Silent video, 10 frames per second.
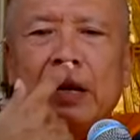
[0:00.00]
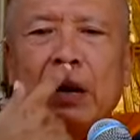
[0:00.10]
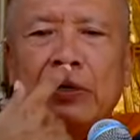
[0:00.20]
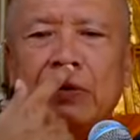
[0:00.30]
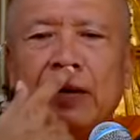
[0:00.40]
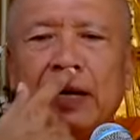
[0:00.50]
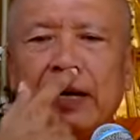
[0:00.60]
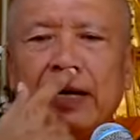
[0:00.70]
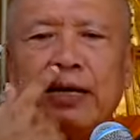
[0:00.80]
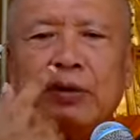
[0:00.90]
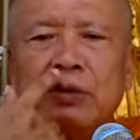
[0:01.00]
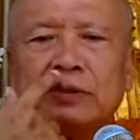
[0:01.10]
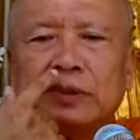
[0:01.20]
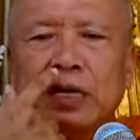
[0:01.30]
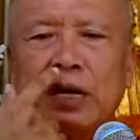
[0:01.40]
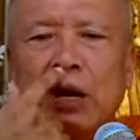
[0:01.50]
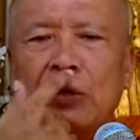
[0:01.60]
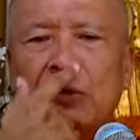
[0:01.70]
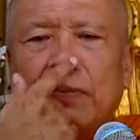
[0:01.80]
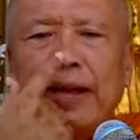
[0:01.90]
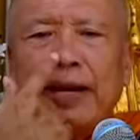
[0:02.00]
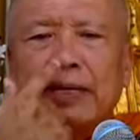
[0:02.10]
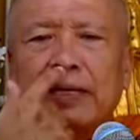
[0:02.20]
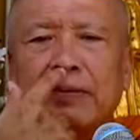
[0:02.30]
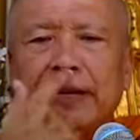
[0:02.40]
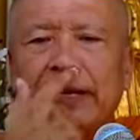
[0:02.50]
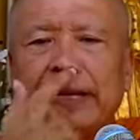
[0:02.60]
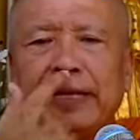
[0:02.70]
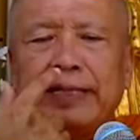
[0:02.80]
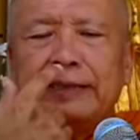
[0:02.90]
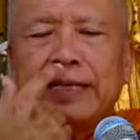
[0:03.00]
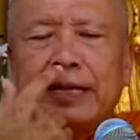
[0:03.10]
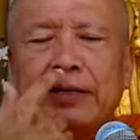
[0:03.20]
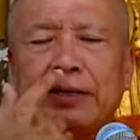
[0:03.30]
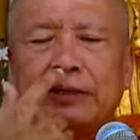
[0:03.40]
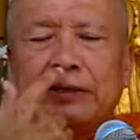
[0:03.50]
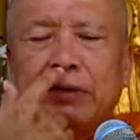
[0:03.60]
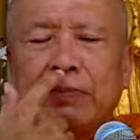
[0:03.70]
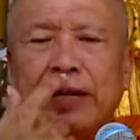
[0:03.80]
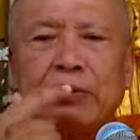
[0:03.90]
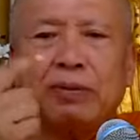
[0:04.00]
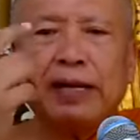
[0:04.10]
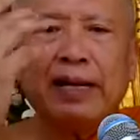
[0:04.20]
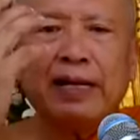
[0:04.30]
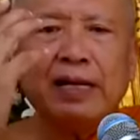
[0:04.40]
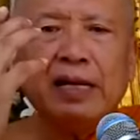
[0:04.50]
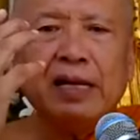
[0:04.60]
on your nose, on your breath, breathing inside the nostril, but you can